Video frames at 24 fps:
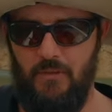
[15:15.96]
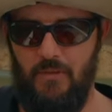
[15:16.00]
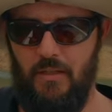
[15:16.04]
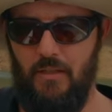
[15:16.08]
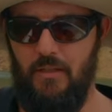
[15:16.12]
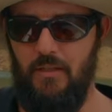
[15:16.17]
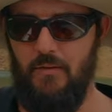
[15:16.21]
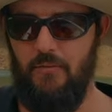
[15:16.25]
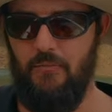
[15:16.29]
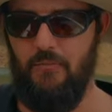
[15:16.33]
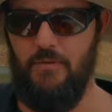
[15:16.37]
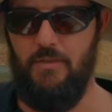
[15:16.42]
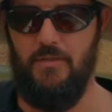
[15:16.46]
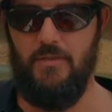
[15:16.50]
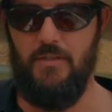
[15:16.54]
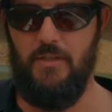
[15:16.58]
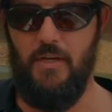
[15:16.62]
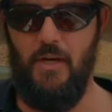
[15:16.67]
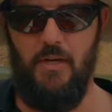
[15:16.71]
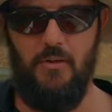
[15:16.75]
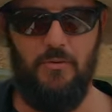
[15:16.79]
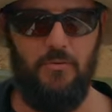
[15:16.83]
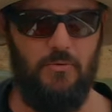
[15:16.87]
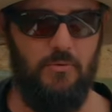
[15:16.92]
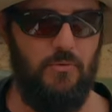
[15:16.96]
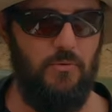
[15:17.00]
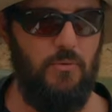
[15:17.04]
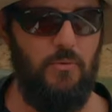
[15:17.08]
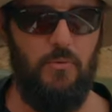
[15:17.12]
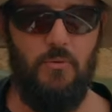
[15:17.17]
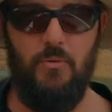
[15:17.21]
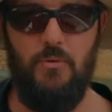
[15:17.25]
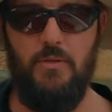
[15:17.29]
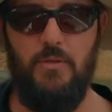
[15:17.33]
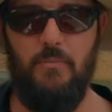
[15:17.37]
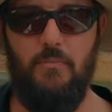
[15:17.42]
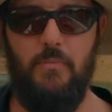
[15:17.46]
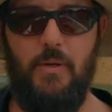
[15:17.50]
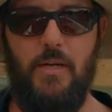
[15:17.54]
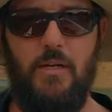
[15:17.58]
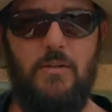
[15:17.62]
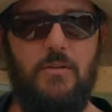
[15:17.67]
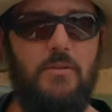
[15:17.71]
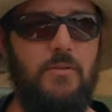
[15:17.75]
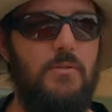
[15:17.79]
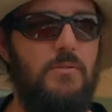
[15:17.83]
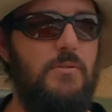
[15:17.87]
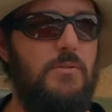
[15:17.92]
yeah, just go through all your
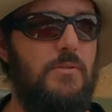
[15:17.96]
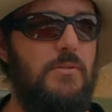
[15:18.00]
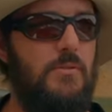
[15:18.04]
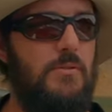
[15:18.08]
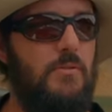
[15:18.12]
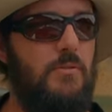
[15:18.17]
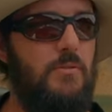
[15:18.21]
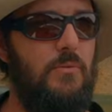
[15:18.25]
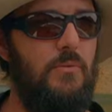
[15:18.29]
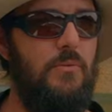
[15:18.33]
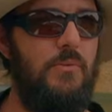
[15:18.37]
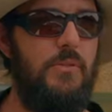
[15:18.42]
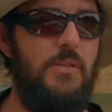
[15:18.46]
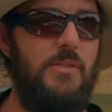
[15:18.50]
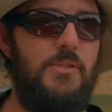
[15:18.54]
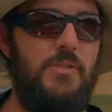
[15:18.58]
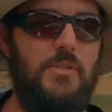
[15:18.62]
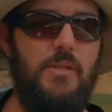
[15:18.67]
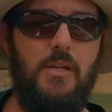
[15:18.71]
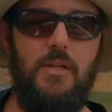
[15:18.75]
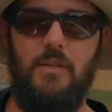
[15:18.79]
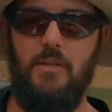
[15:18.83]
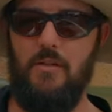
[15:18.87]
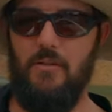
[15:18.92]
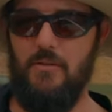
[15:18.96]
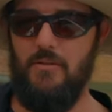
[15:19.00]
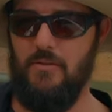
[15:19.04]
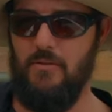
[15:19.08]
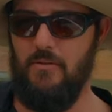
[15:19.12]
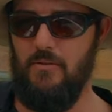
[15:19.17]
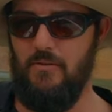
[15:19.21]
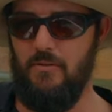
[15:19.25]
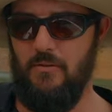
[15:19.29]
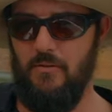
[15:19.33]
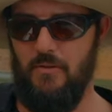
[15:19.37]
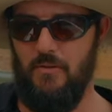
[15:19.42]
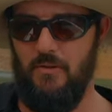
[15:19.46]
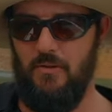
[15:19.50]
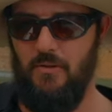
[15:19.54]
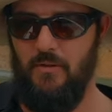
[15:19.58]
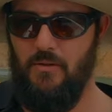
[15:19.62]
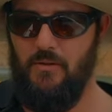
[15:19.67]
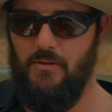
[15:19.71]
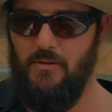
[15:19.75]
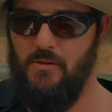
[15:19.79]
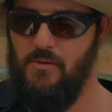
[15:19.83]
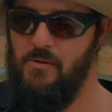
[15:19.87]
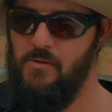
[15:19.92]
menus and all your settings and
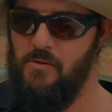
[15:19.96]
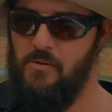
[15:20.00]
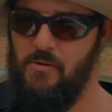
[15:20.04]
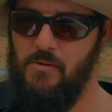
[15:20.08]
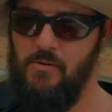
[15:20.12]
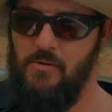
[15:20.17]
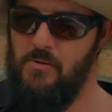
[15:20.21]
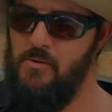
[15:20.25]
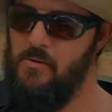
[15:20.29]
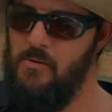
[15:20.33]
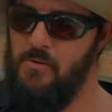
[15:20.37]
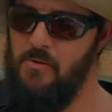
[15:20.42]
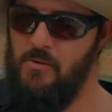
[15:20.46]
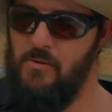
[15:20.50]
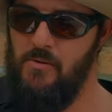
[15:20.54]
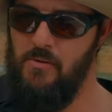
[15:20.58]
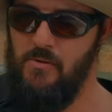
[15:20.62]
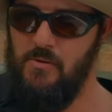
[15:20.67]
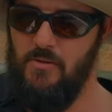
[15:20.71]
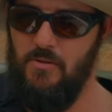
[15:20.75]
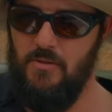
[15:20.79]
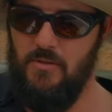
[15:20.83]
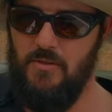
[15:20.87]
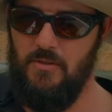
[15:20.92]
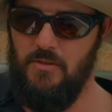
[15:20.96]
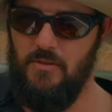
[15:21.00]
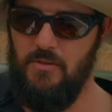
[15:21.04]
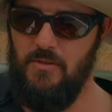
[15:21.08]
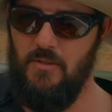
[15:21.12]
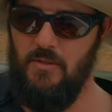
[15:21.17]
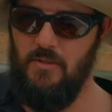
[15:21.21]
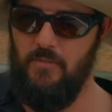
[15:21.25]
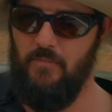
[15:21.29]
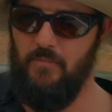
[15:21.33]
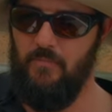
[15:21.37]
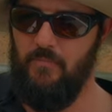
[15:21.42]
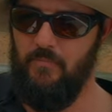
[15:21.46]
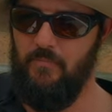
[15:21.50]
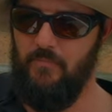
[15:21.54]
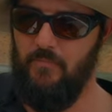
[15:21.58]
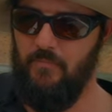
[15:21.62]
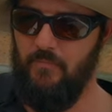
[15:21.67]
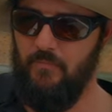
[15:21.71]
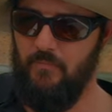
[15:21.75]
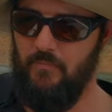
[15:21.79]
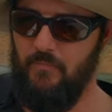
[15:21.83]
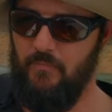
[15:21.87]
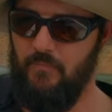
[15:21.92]
just um,
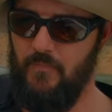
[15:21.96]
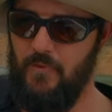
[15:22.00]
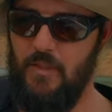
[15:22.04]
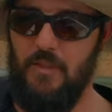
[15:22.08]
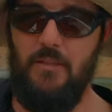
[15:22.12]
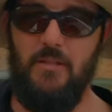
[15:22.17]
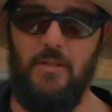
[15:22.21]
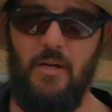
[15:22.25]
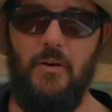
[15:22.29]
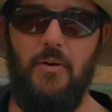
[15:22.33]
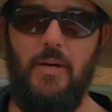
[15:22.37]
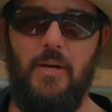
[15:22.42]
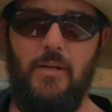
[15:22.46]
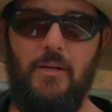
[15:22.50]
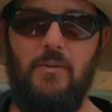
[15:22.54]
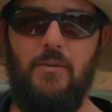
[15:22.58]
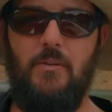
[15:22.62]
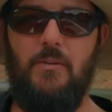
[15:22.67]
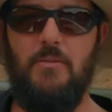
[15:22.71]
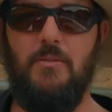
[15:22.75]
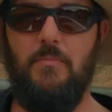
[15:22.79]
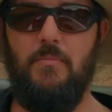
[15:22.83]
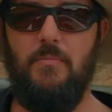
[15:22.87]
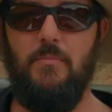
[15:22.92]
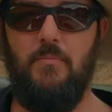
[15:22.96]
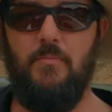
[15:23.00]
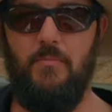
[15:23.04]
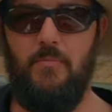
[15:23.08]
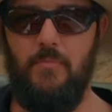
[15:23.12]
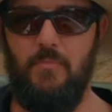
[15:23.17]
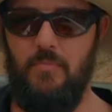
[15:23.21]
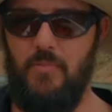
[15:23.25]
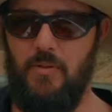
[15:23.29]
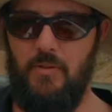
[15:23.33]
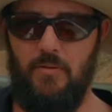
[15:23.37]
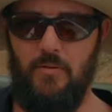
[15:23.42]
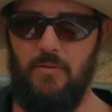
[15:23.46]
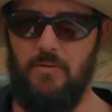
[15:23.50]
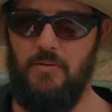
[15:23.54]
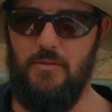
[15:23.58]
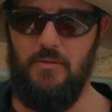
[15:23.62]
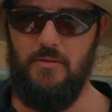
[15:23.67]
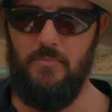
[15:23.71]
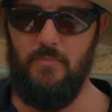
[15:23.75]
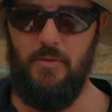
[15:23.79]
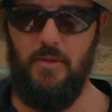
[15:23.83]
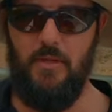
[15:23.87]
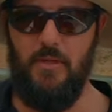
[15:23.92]
get to know how to use them because
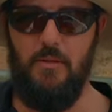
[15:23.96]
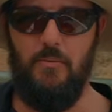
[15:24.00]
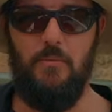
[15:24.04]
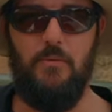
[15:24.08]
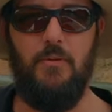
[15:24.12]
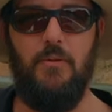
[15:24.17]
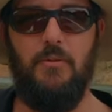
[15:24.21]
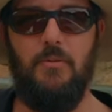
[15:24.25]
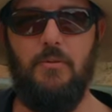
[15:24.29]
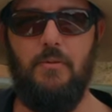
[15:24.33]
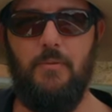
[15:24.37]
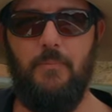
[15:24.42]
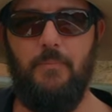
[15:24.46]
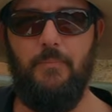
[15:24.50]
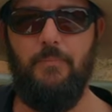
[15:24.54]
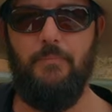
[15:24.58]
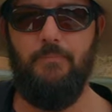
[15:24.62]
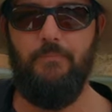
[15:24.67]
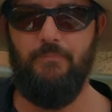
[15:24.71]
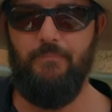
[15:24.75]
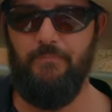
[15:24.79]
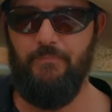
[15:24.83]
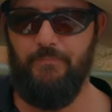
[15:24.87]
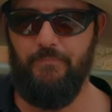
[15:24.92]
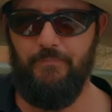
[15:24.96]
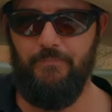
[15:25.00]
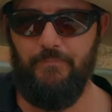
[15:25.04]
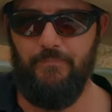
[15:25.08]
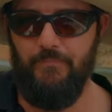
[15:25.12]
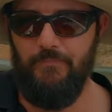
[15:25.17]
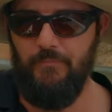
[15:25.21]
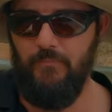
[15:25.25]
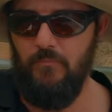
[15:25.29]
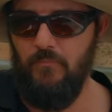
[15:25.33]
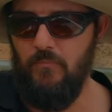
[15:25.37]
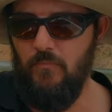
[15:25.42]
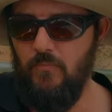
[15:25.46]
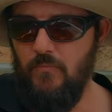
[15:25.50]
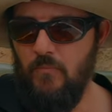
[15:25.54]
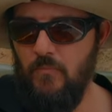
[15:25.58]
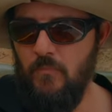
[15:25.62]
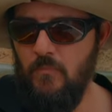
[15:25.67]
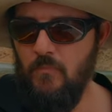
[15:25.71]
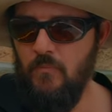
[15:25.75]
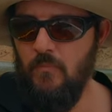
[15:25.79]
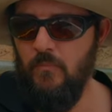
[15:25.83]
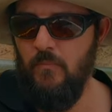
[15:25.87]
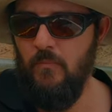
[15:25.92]
it's bloody worth it.
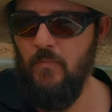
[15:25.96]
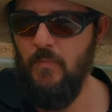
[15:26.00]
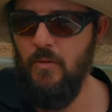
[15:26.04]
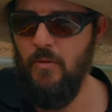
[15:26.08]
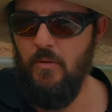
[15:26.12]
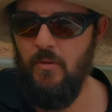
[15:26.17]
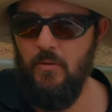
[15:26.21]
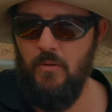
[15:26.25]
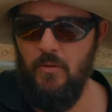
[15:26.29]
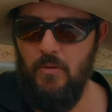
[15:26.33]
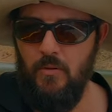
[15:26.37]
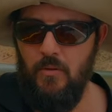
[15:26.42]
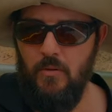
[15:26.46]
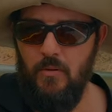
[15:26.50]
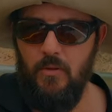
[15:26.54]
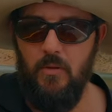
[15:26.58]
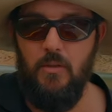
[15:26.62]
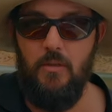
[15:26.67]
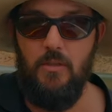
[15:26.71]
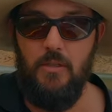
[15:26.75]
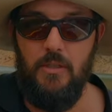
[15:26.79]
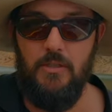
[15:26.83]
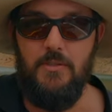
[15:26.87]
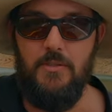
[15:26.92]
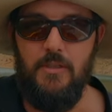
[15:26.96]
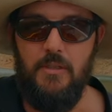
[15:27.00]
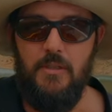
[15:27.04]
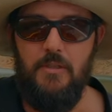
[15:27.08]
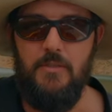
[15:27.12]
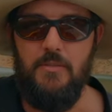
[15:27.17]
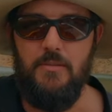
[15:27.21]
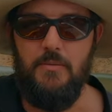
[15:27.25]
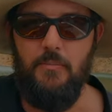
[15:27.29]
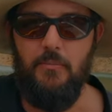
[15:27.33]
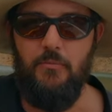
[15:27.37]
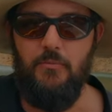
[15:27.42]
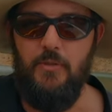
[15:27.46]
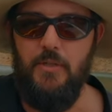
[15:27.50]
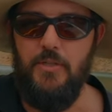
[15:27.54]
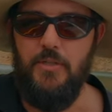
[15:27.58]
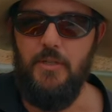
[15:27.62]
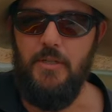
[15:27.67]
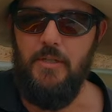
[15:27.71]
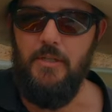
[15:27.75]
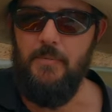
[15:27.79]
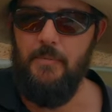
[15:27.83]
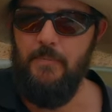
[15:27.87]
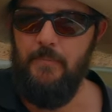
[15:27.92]
Let's get into some
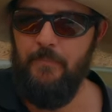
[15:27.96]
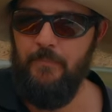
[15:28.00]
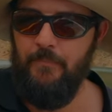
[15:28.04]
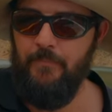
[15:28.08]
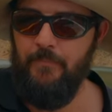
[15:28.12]
fish, eh?